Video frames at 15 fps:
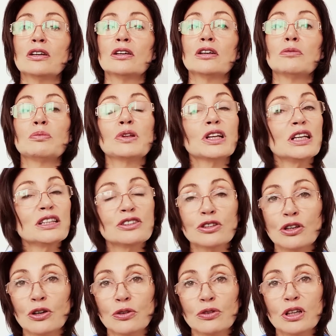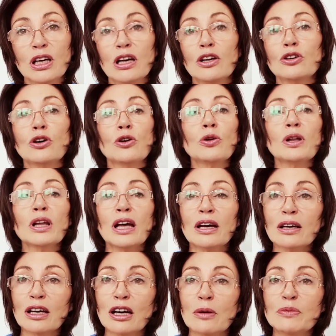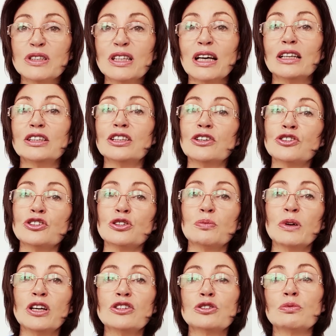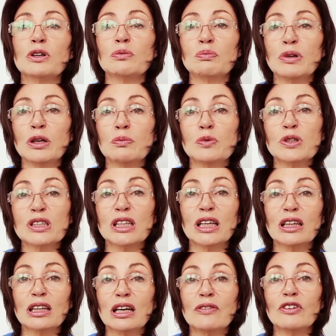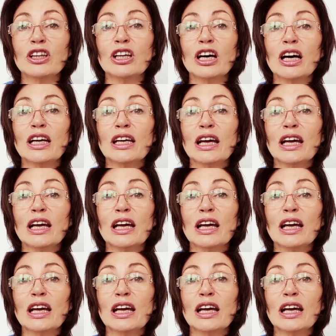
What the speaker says: Please note, not all outcomes are detrimental when people send love and light,